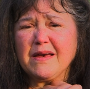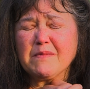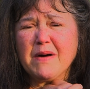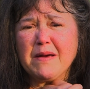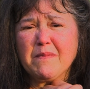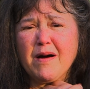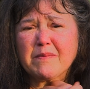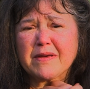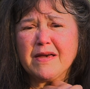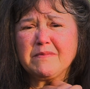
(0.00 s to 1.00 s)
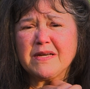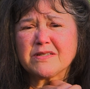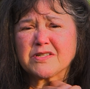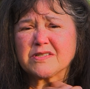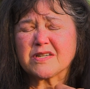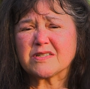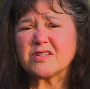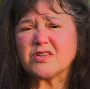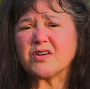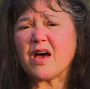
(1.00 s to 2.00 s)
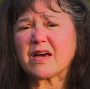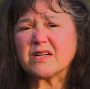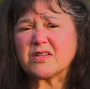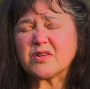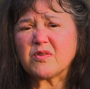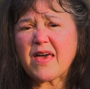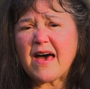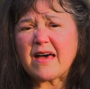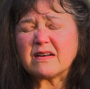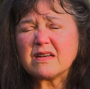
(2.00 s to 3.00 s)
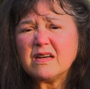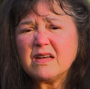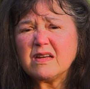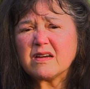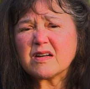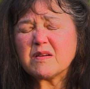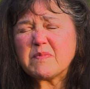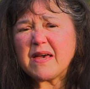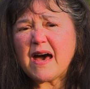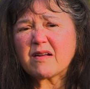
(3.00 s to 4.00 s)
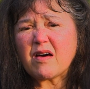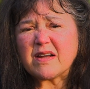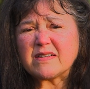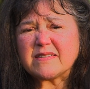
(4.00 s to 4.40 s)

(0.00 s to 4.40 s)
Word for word: And my mom came in, she says, you're not gonna do that. You're gonna be out on a